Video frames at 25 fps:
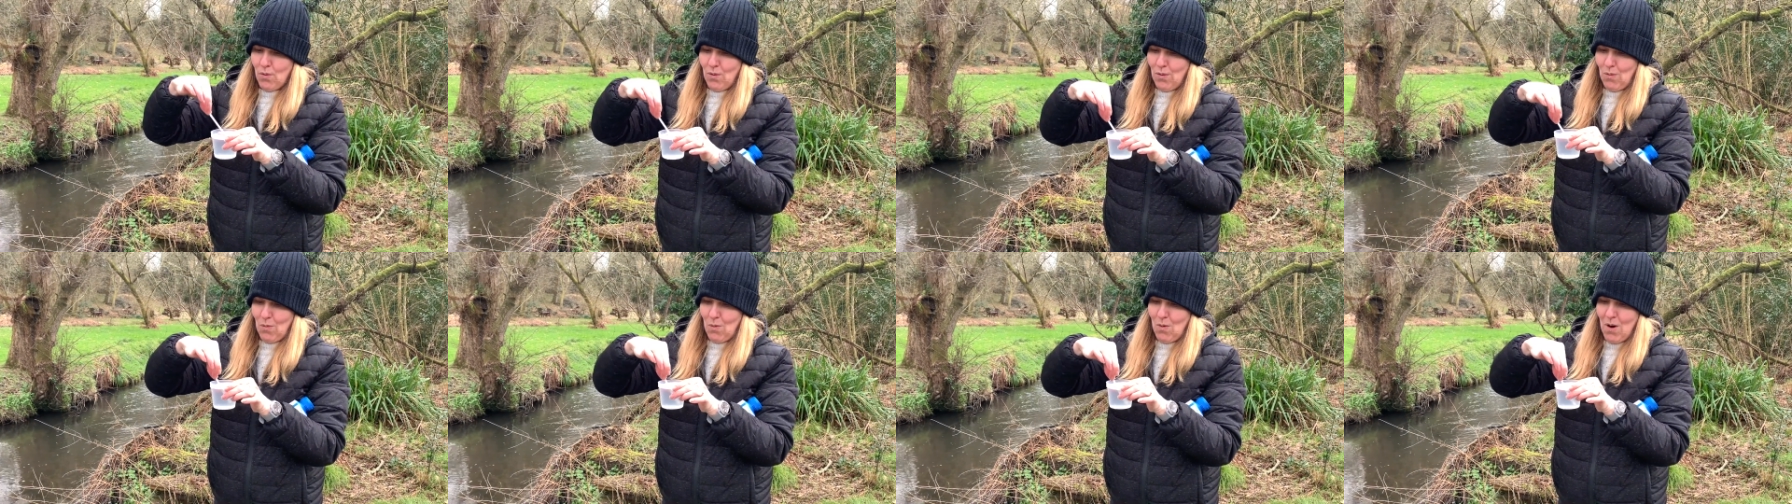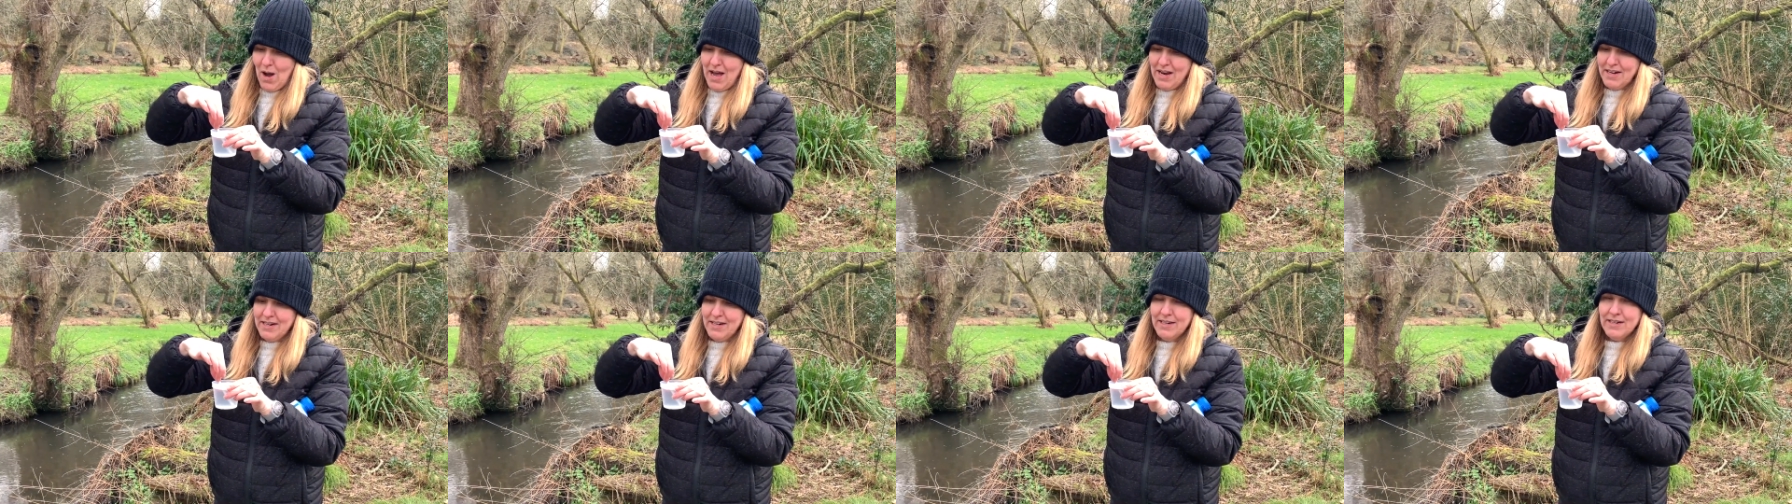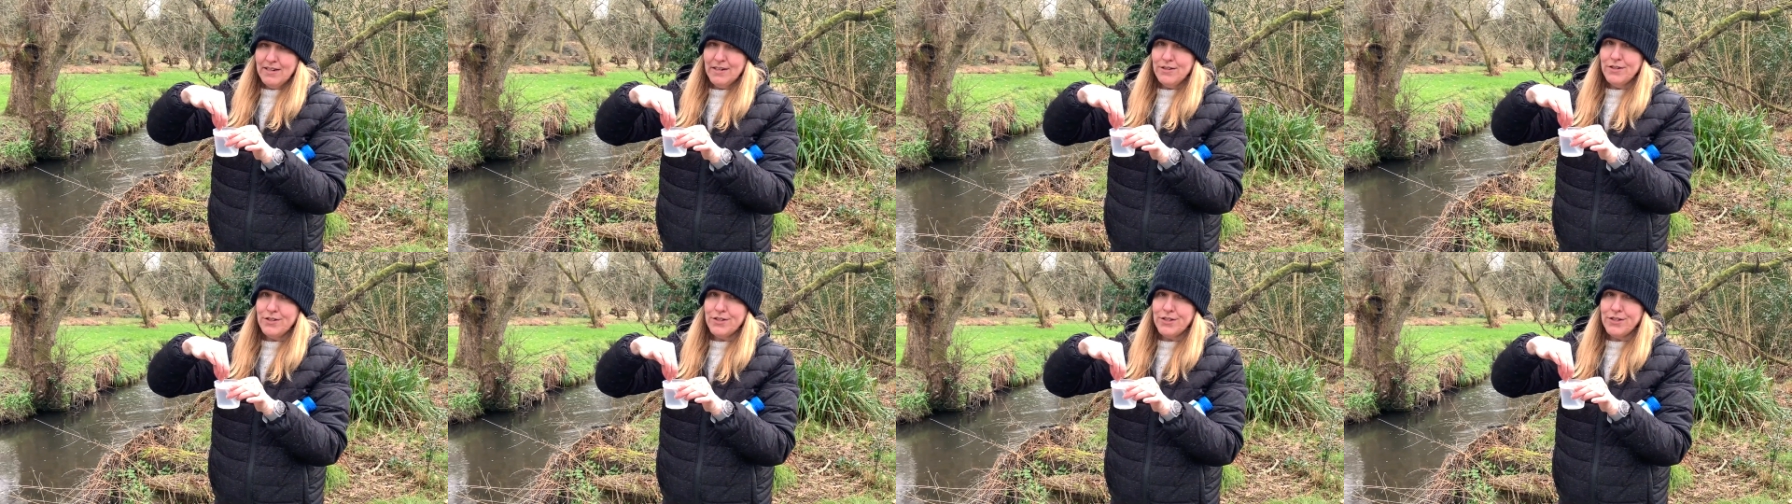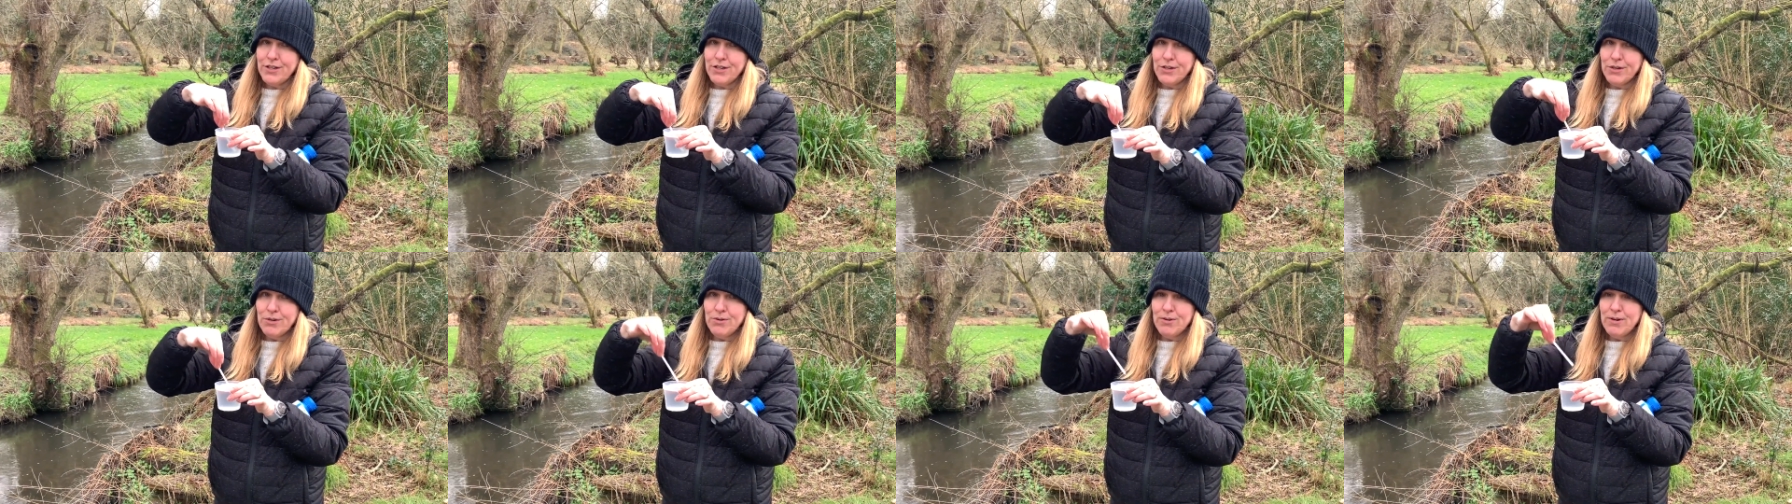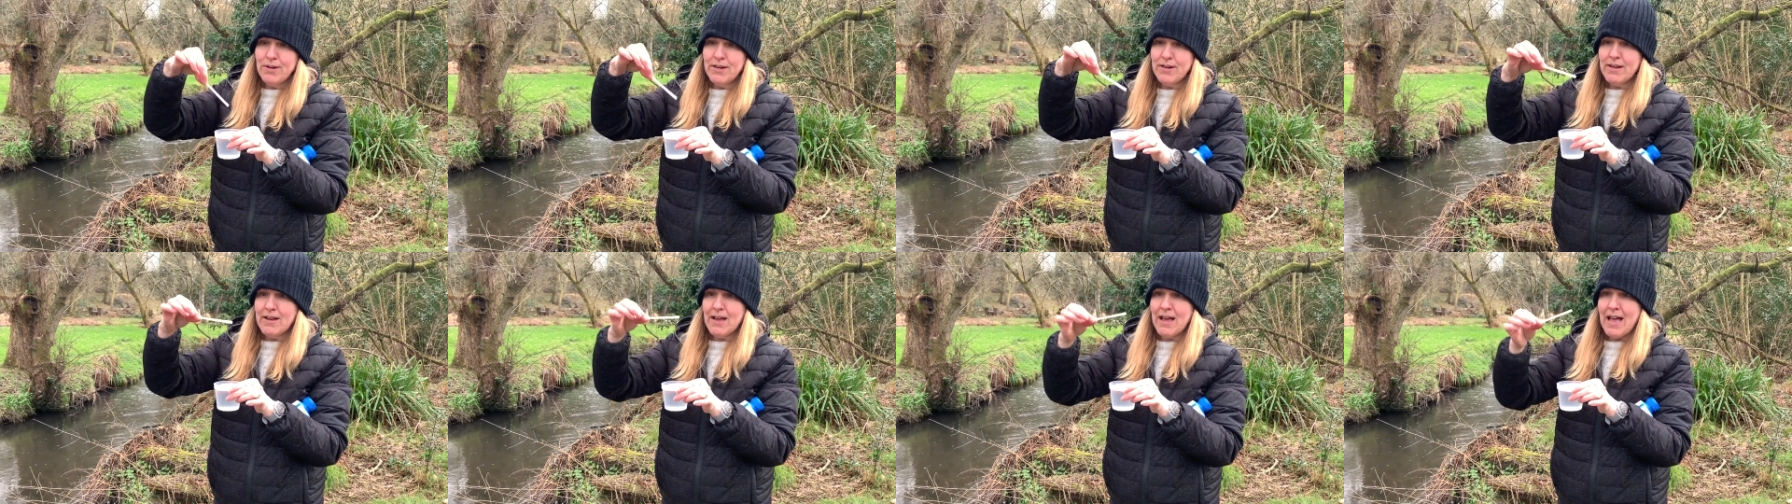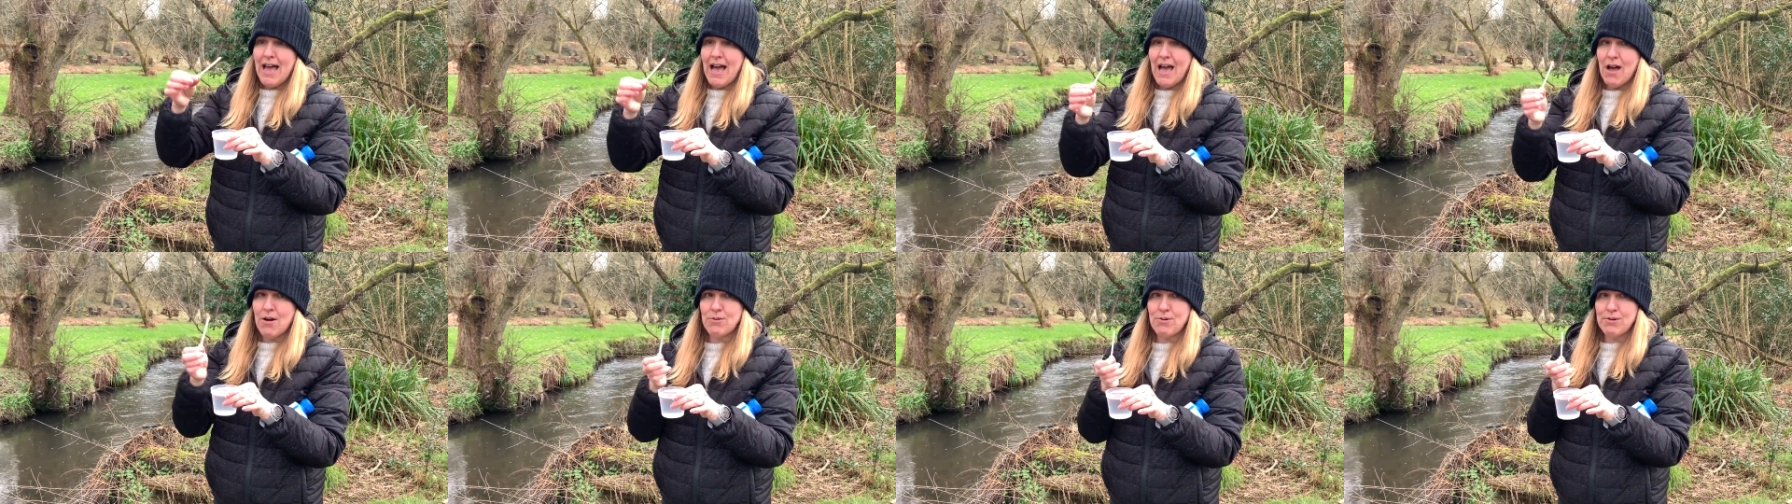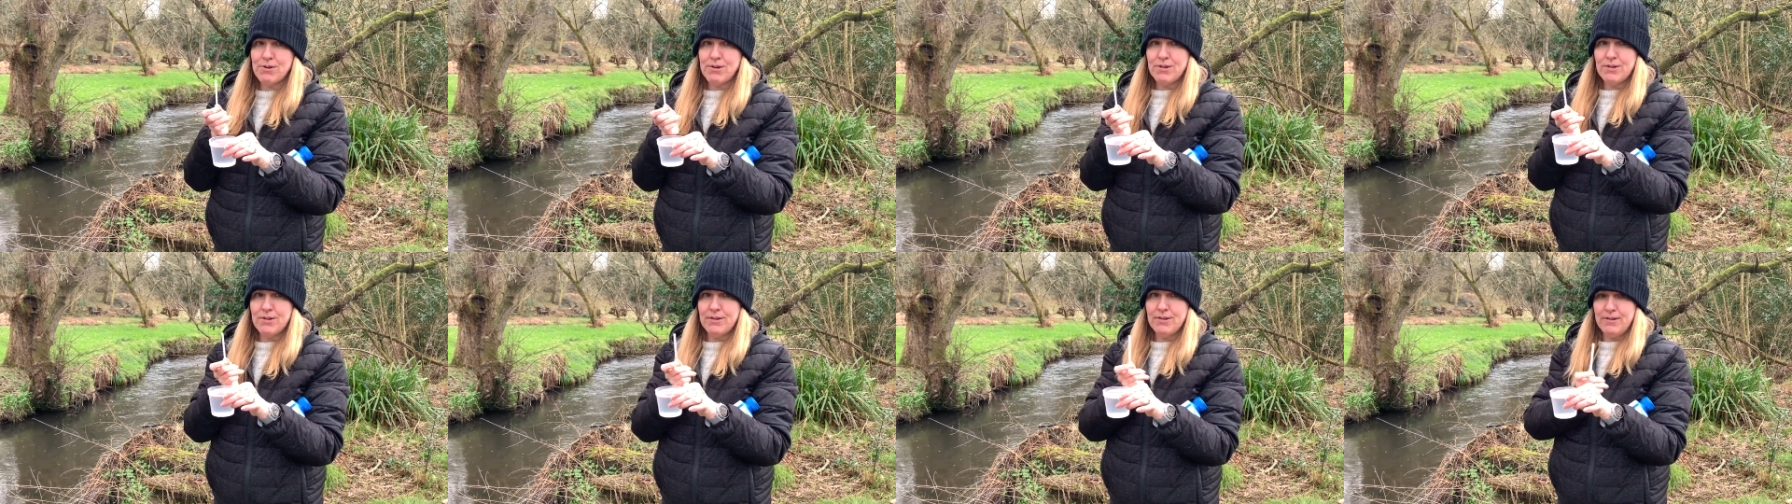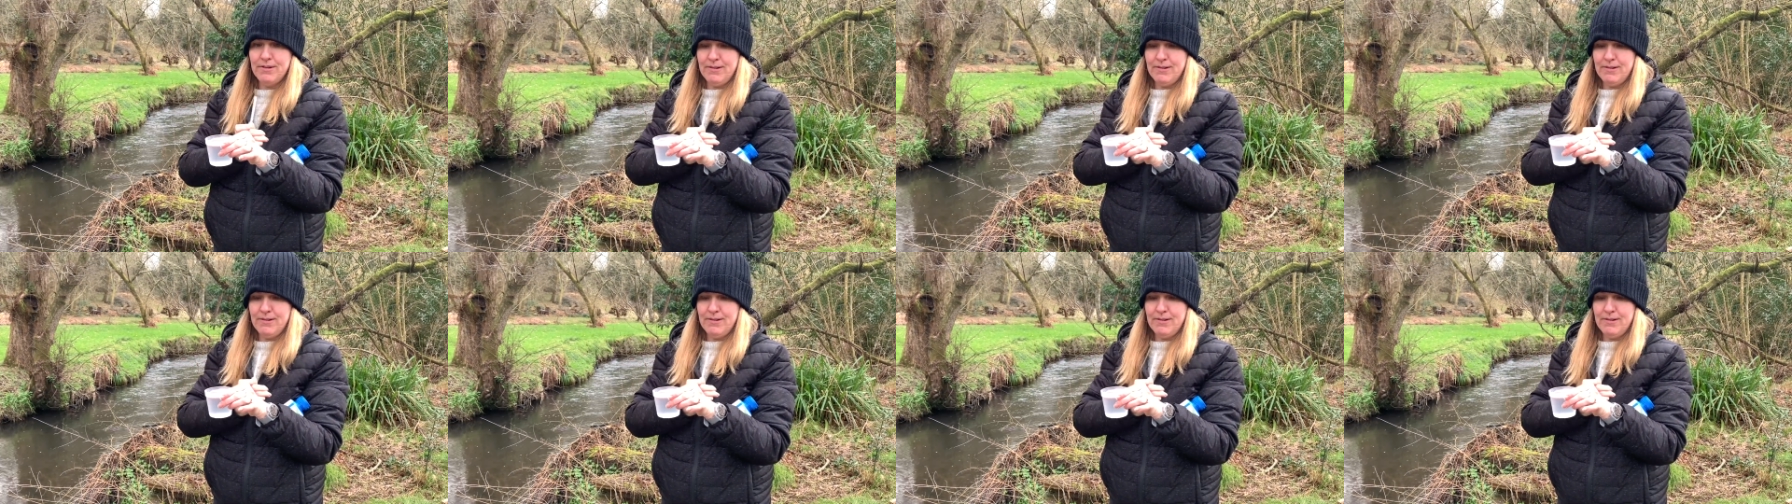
one, two, out.